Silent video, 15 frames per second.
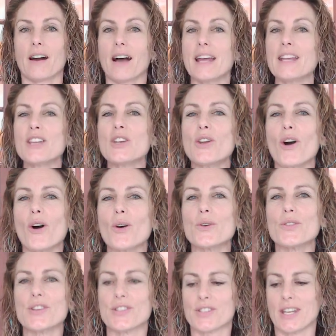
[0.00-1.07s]
I
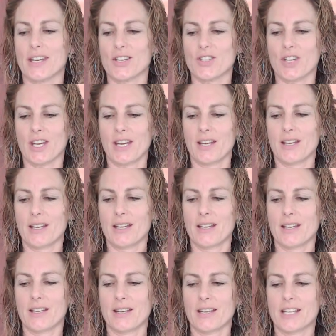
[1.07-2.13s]
know this energy.
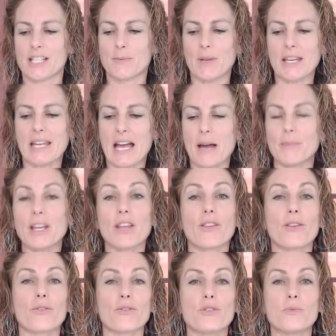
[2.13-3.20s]
It's been coming
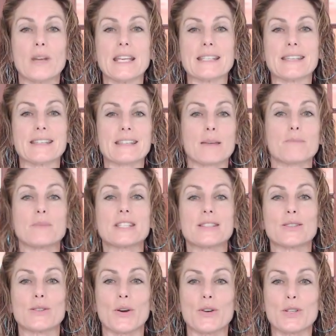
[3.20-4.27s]
through me since
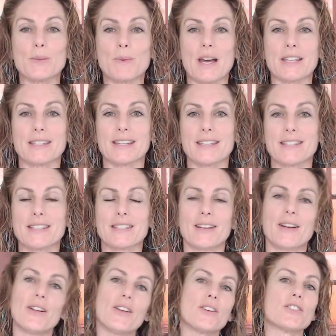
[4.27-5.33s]
Mr. Toastmasters.
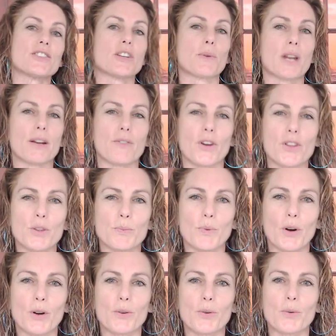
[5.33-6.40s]
So when I wrote the
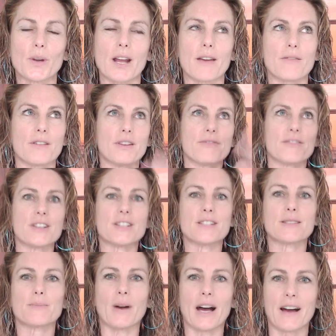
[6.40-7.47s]
book, when I
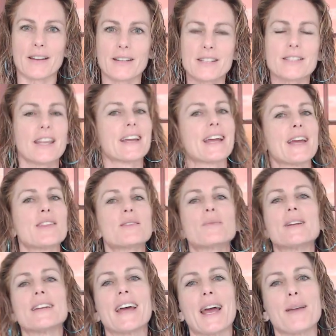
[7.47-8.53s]
referenced partners, I gave them
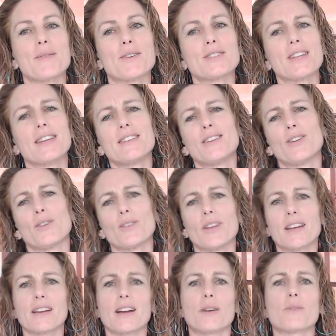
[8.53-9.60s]
a name because I, you know,
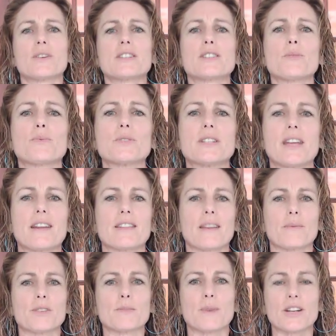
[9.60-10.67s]
like I wanted to protect
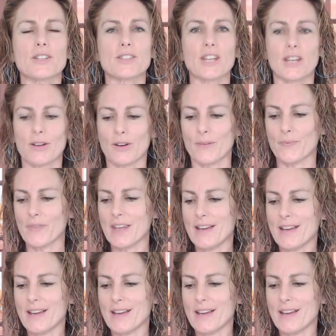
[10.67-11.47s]
them as much as I could.